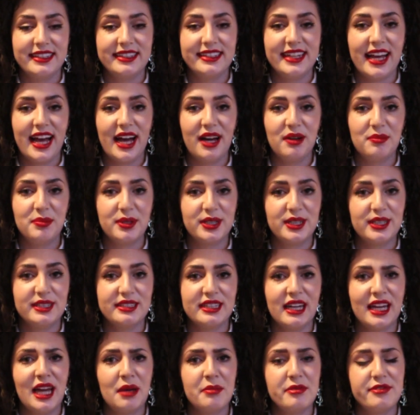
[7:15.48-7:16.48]
Now, because
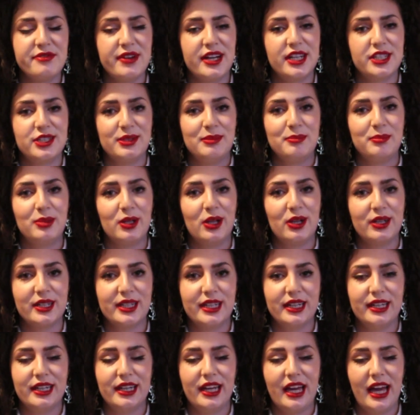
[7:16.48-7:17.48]
I am a fashion blogger
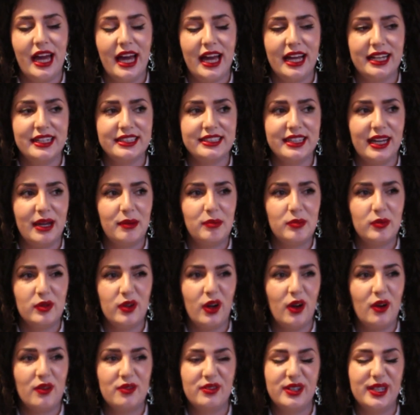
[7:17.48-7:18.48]
and I'm
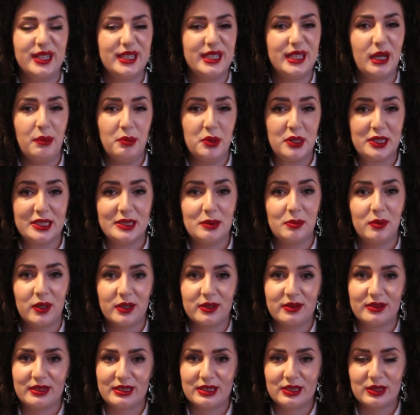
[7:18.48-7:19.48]
not really a beauty
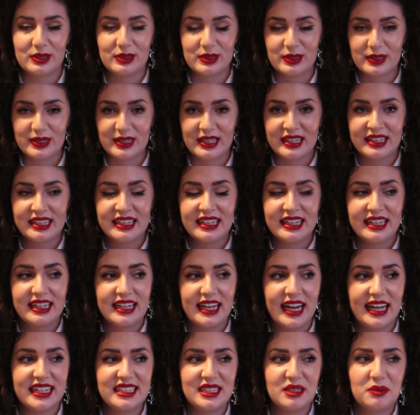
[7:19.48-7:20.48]
blogger at all,
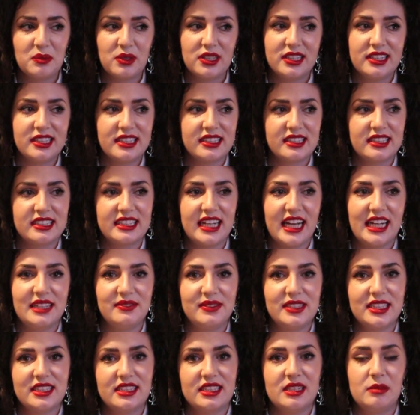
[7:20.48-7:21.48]
I don't want to dive
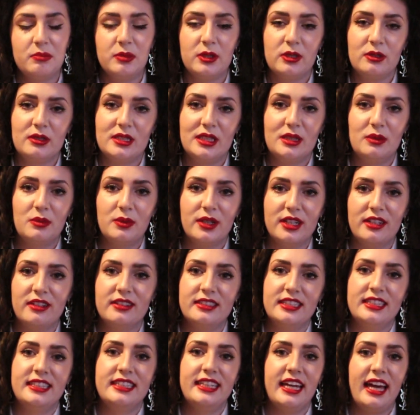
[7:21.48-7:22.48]
into the beauty
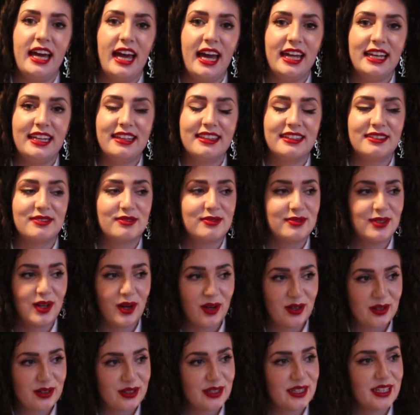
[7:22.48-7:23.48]
world and get anything
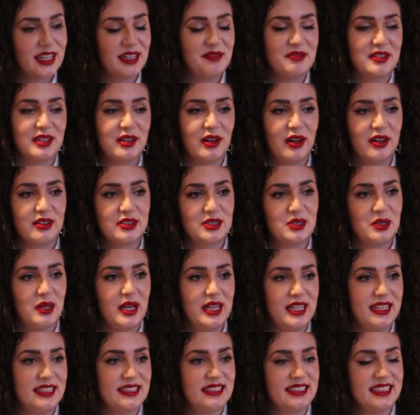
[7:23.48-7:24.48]
wrong in regards to
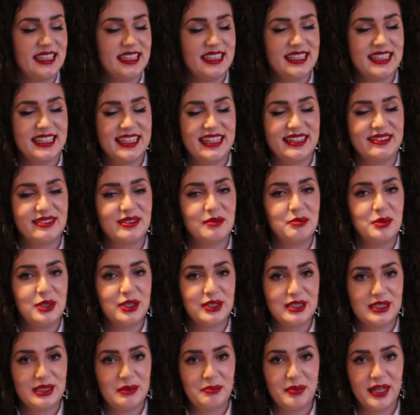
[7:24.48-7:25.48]
any skincare or
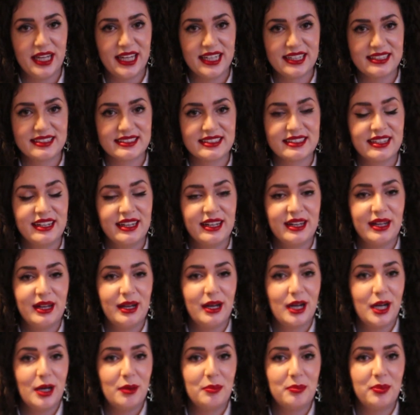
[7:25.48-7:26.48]
beauty bits.
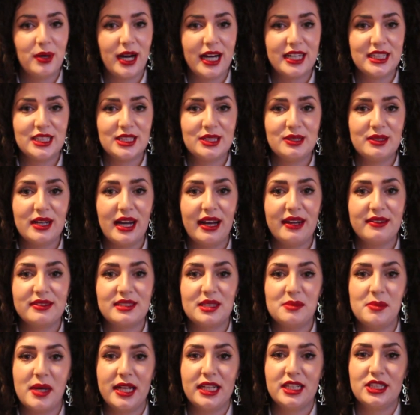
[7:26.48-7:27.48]
But I do have
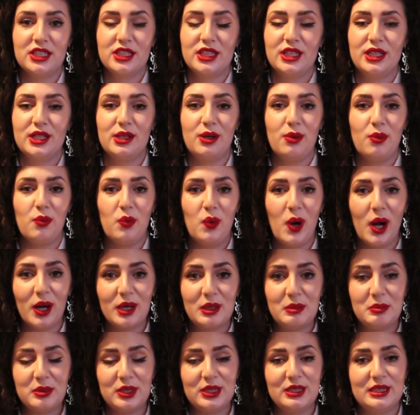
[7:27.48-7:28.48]
to mention
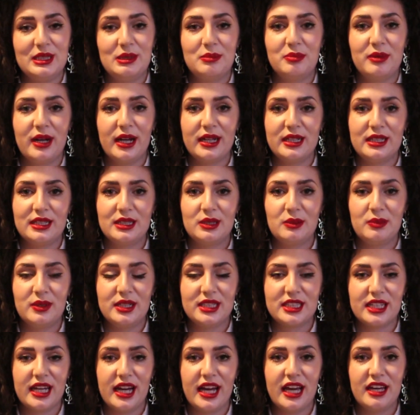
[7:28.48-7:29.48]
one beauty brand
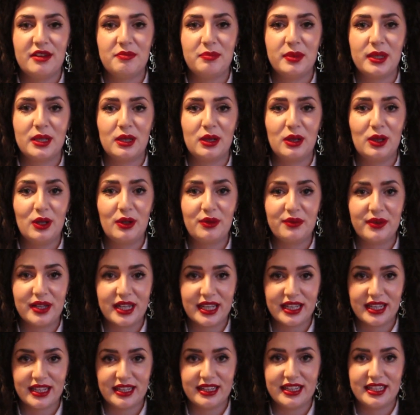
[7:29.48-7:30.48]
which I have been
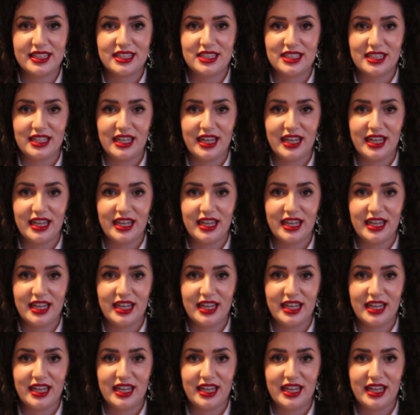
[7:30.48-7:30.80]
loving this